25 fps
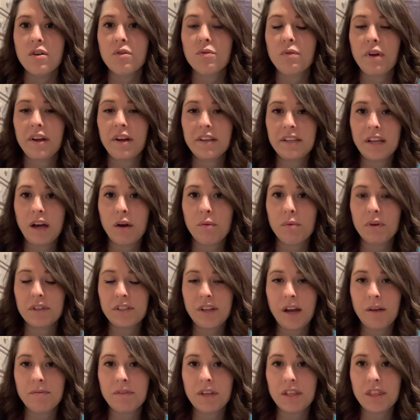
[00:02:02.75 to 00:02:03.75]
write down what
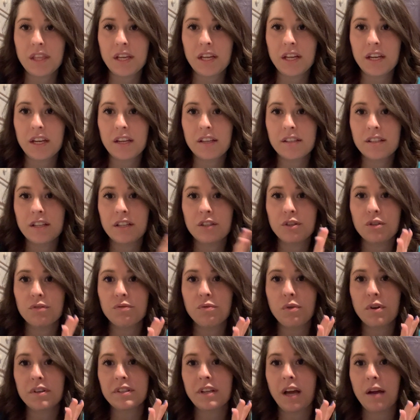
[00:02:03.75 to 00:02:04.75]
time they think it is, and I do it
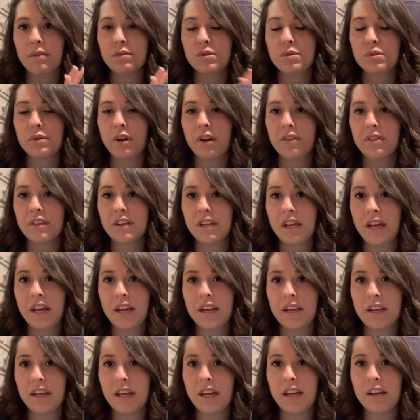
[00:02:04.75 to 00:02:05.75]
4 times throughout the
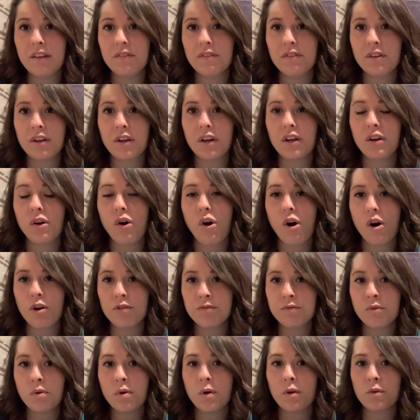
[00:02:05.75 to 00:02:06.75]
day. And if you get all
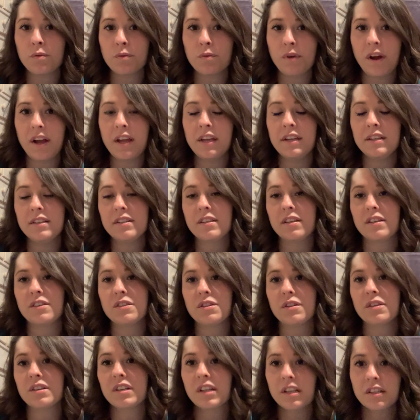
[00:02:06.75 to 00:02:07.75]
4 right and
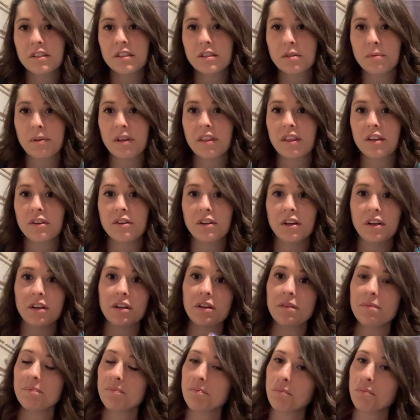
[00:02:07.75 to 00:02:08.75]
turned into me, then you get
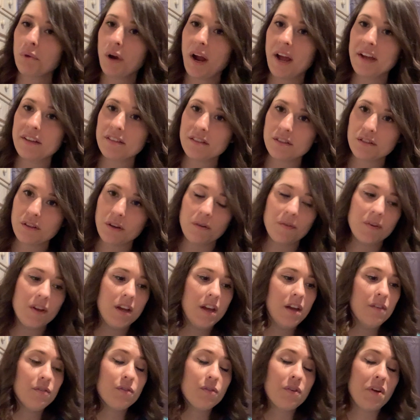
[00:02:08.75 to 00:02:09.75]
a prize. So
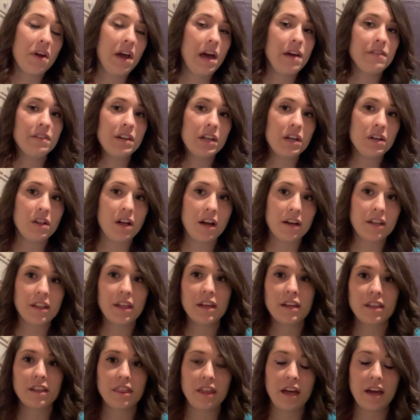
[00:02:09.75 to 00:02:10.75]
if you have any clock
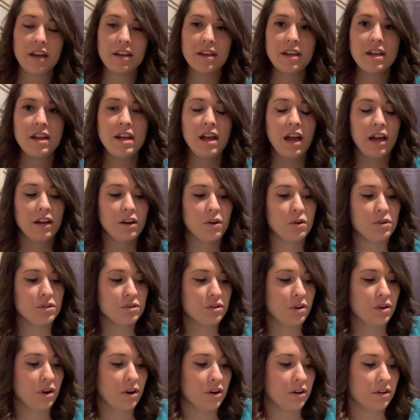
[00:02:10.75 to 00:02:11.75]
like that, I know
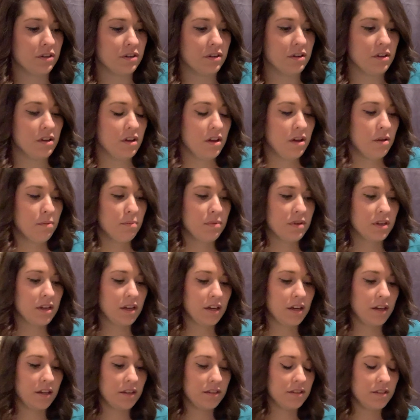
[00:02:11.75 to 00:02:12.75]
it's hard
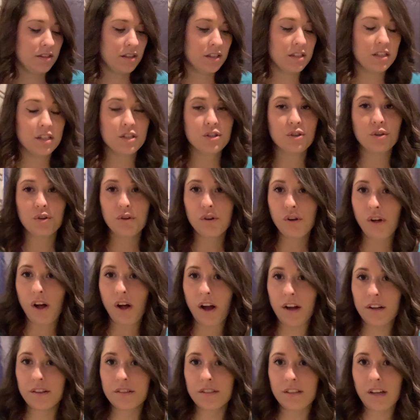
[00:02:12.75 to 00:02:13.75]
because the digital
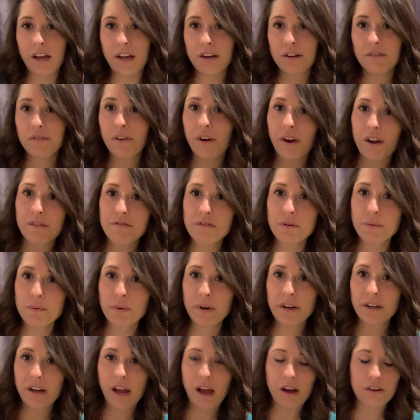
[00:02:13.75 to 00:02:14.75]
clocks kind of are
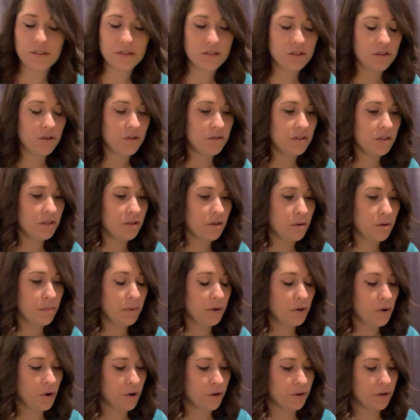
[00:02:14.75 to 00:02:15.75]
everywhere now, so it's a little
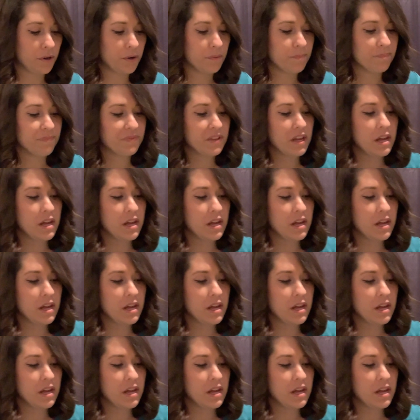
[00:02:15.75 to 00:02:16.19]
bit harder.